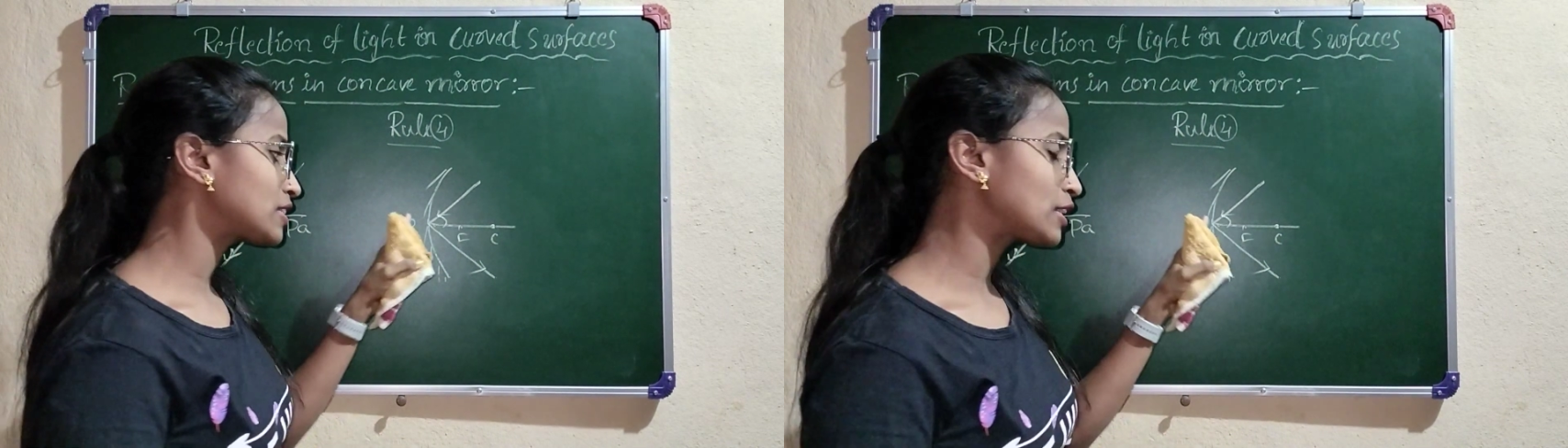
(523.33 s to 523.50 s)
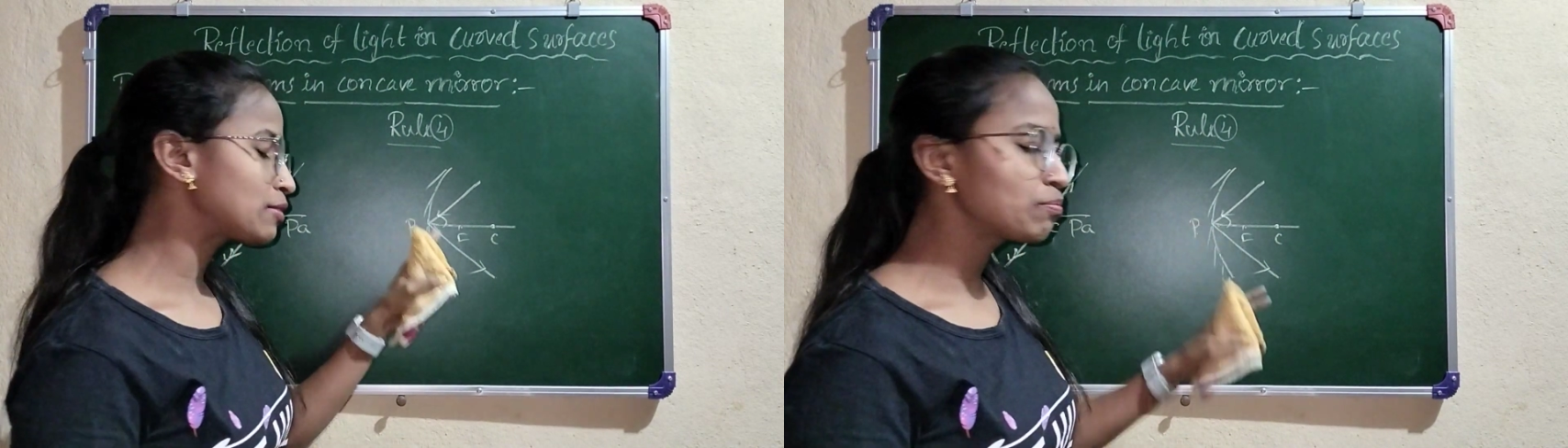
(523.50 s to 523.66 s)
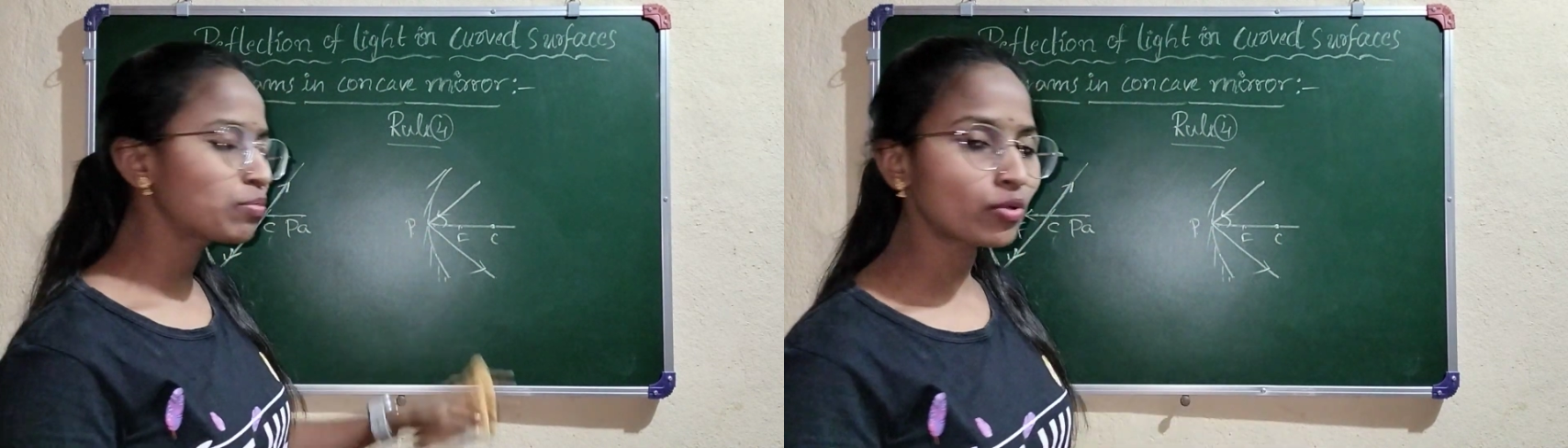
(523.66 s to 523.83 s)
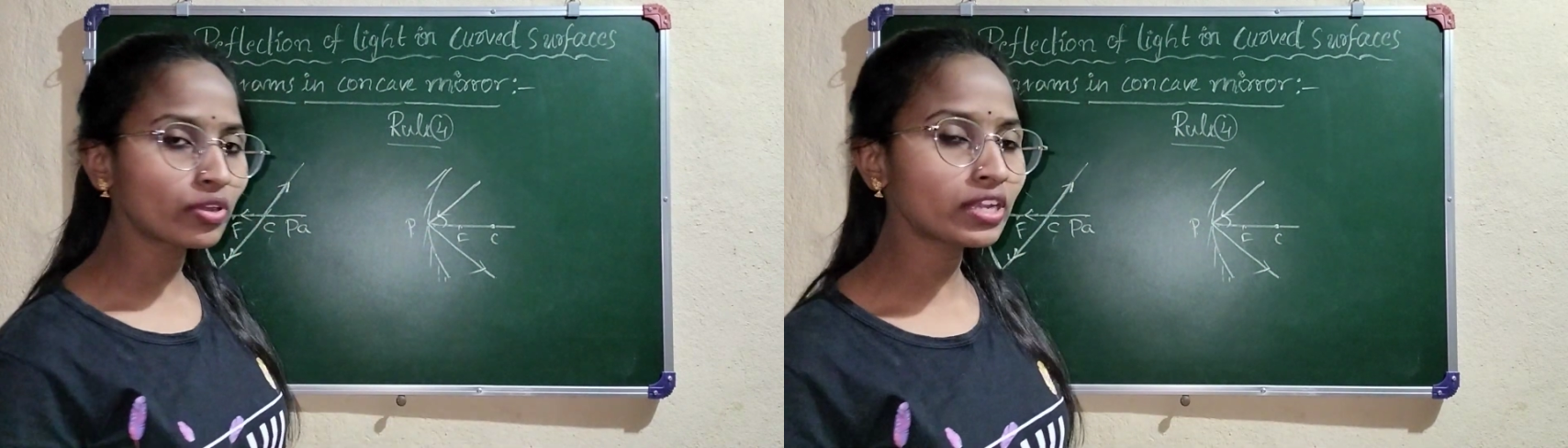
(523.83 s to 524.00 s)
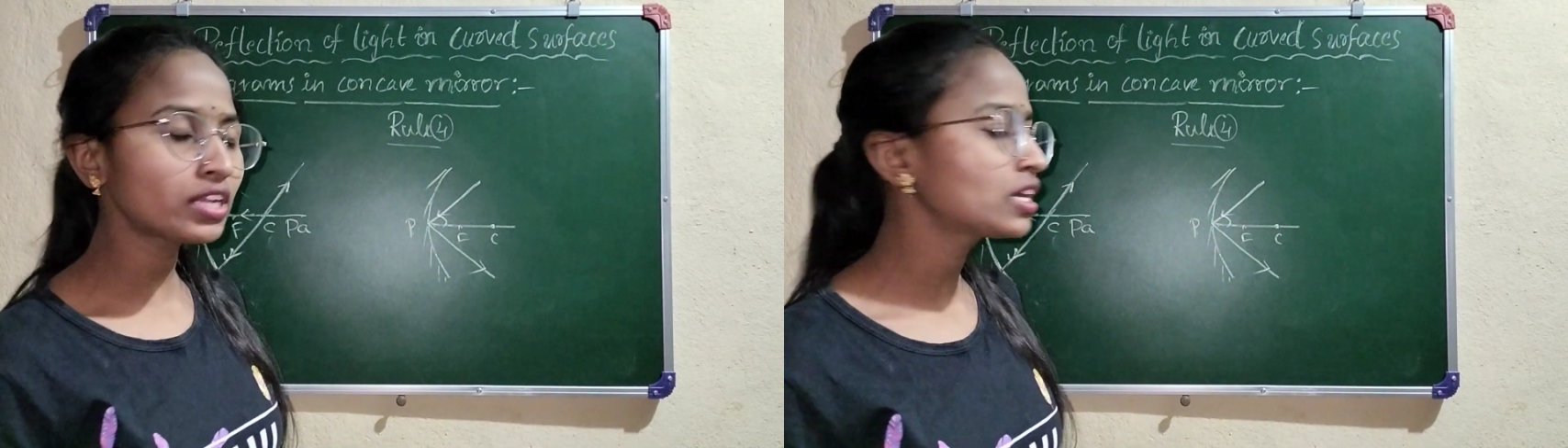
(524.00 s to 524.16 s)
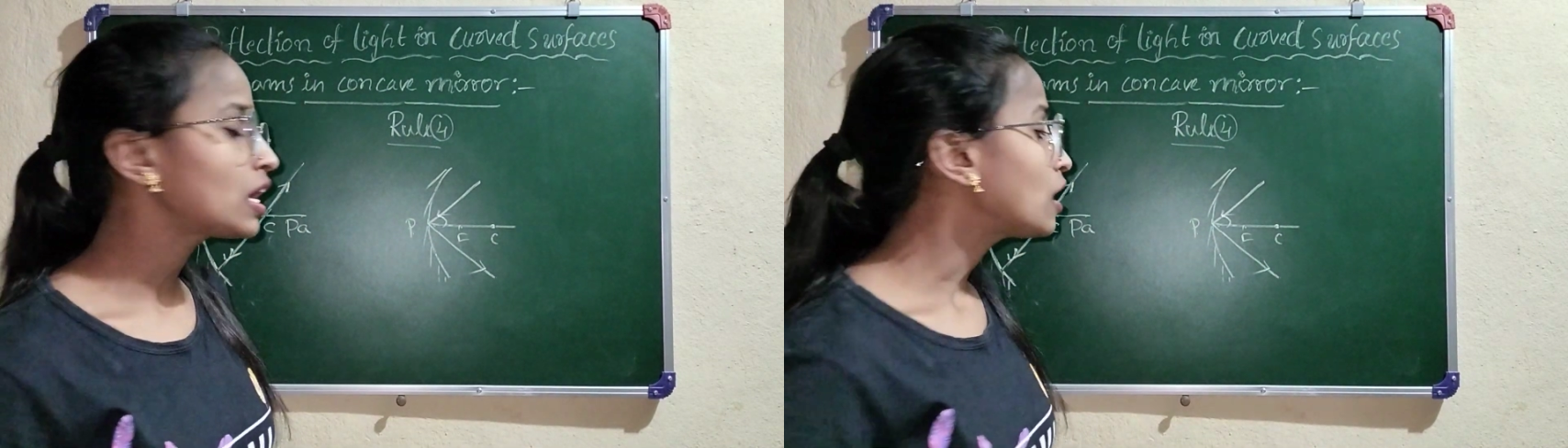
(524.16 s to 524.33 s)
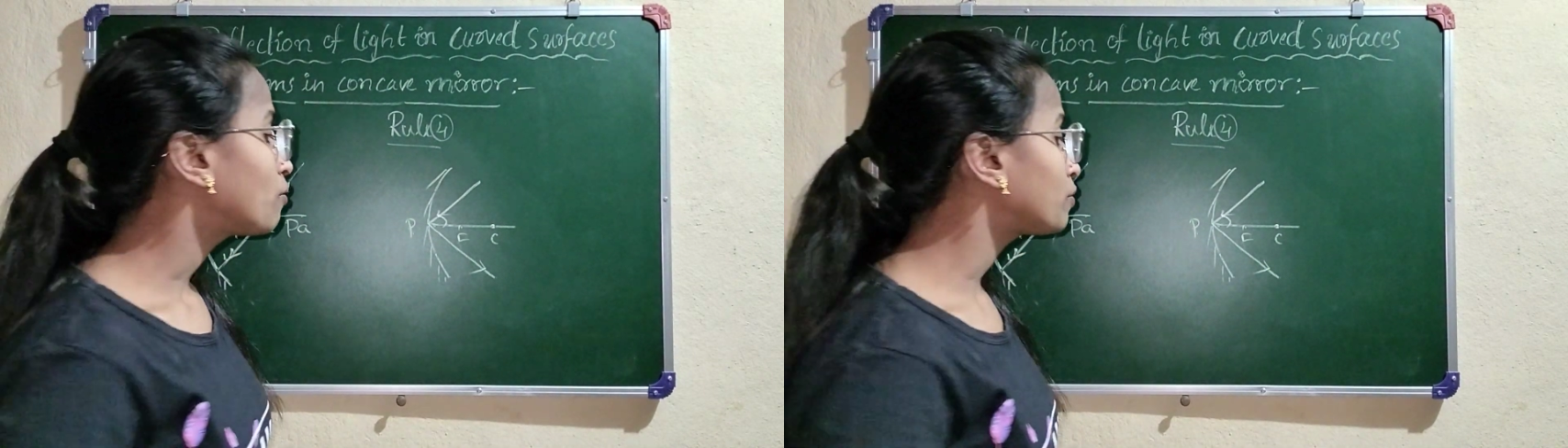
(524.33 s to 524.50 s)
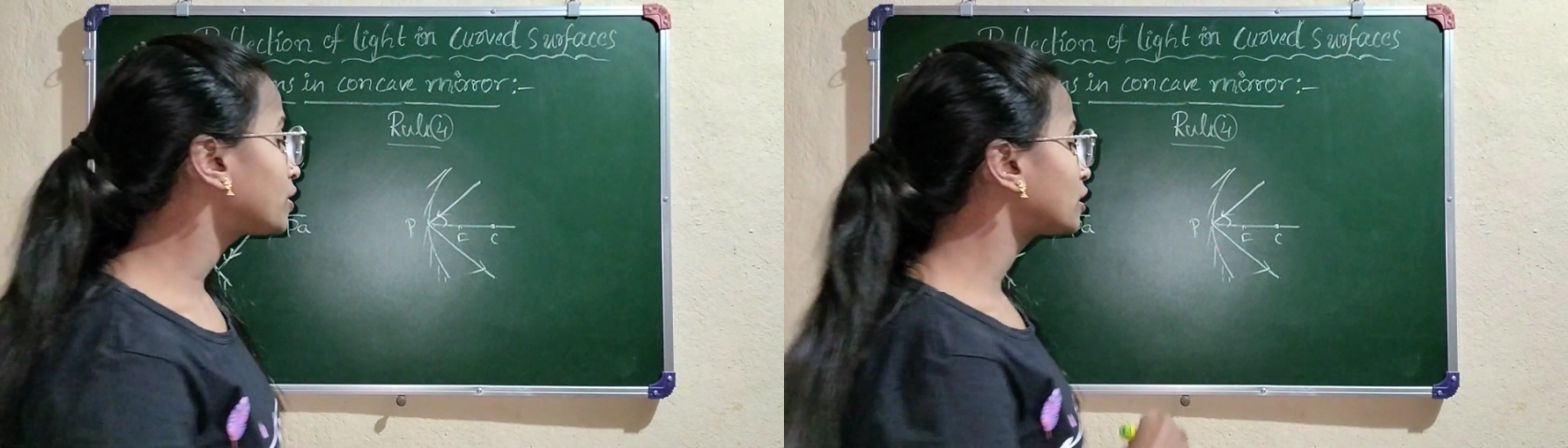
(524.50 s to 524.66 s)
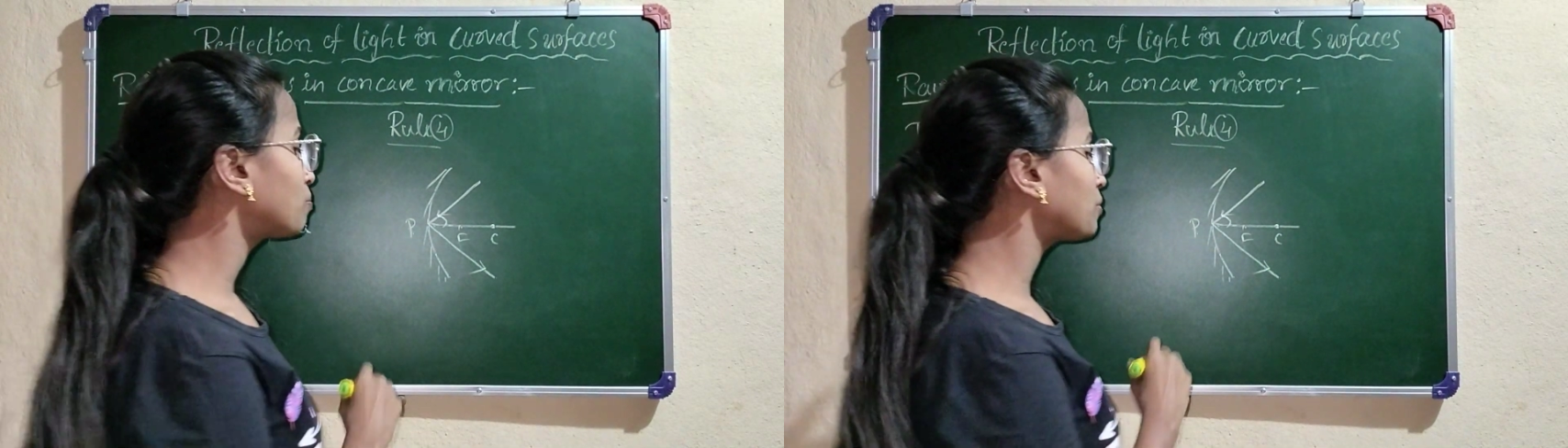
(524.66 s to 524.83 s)
same point
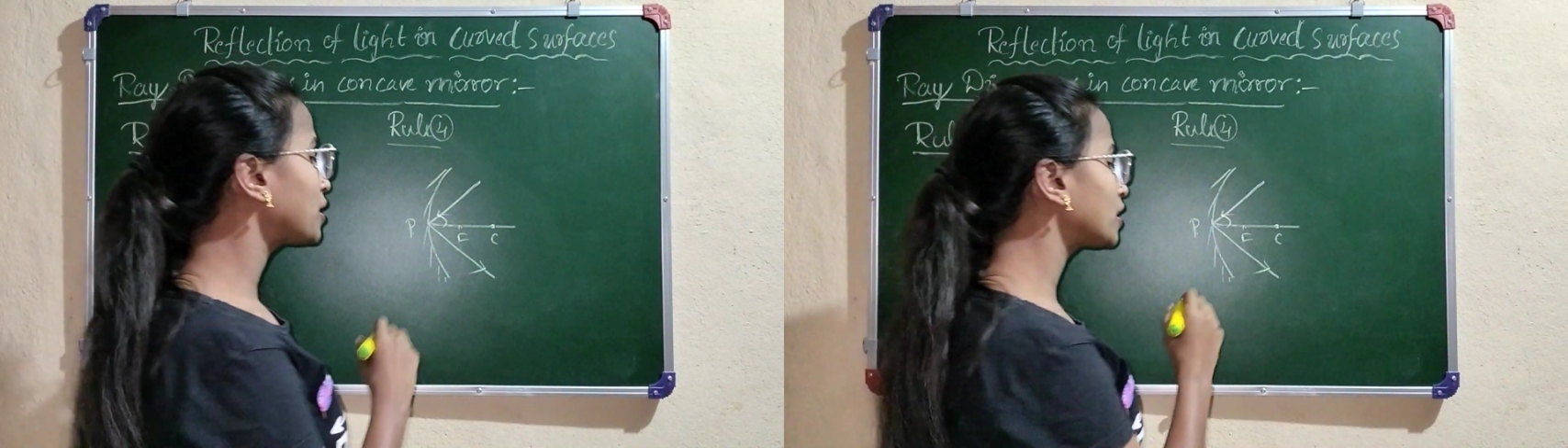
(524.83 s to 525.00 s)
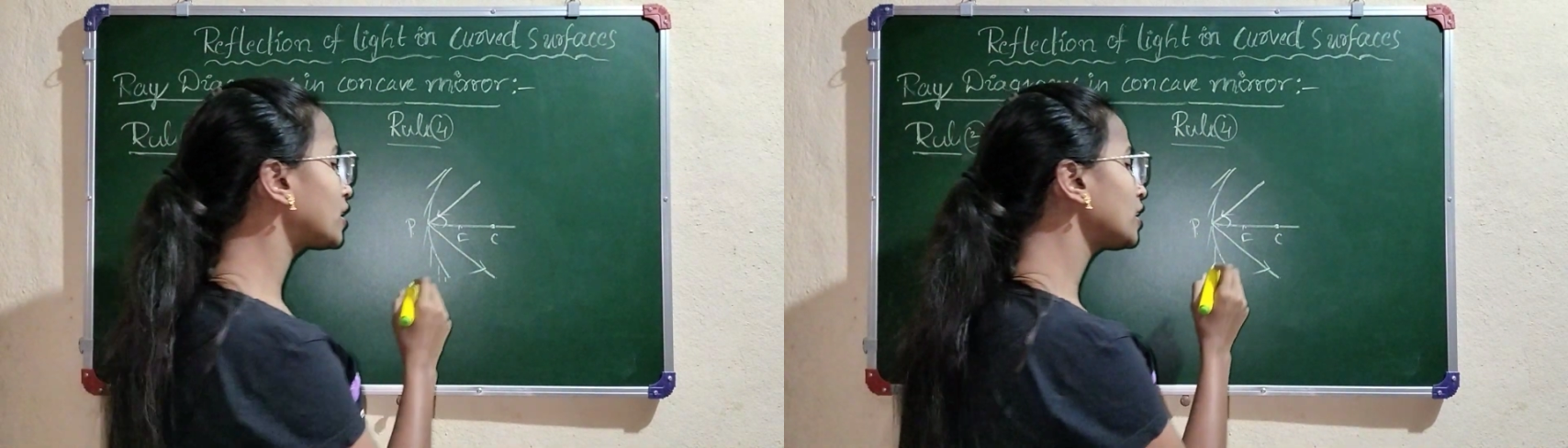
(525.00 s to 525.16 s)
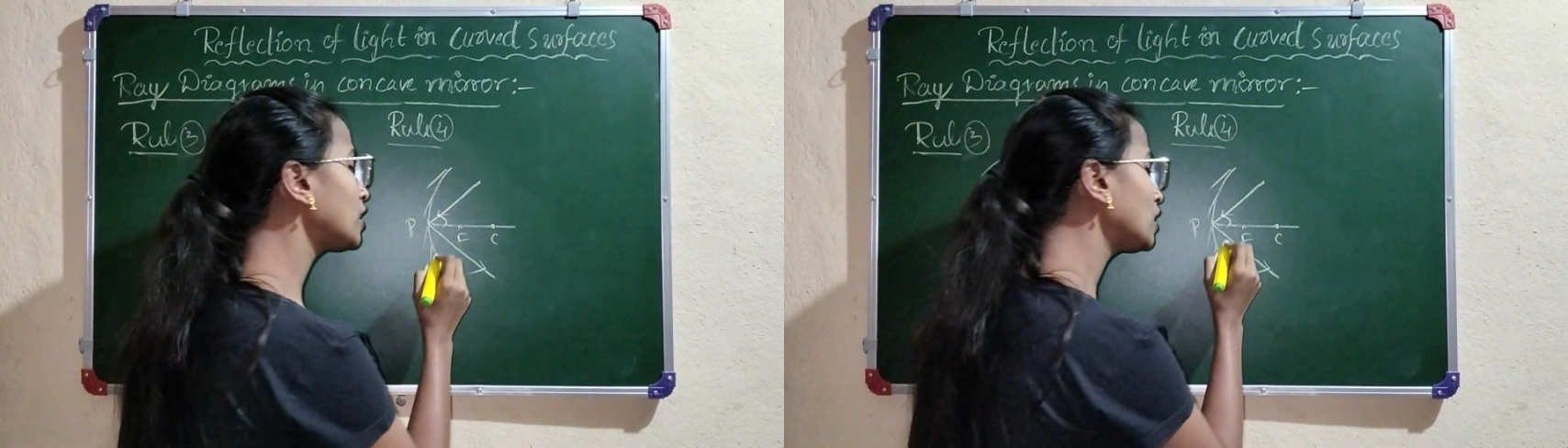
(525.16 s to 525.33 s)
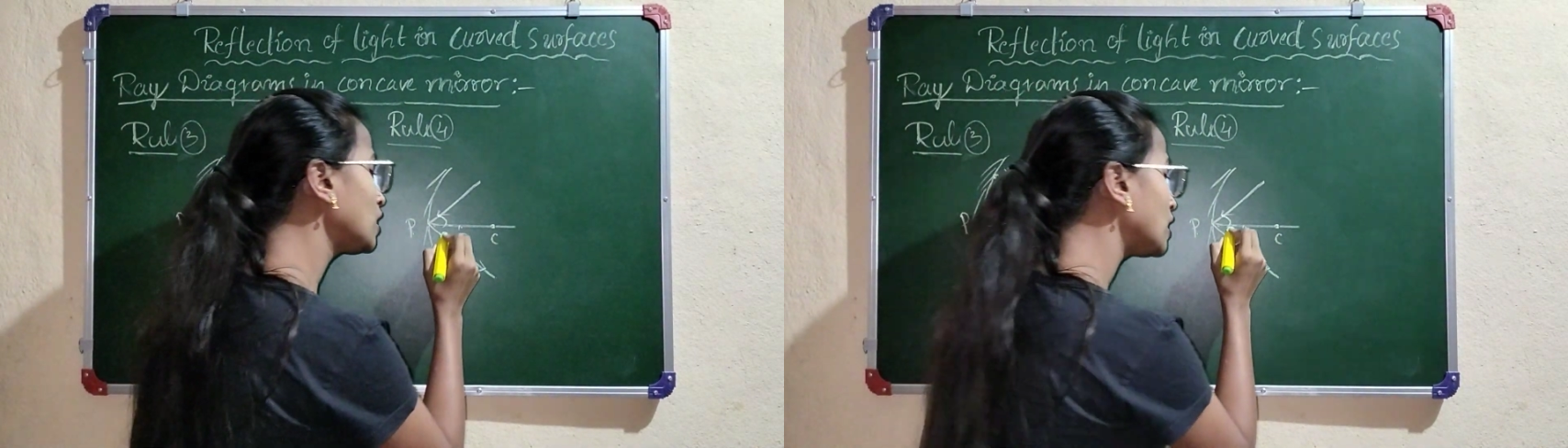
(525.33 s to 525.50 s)
with the making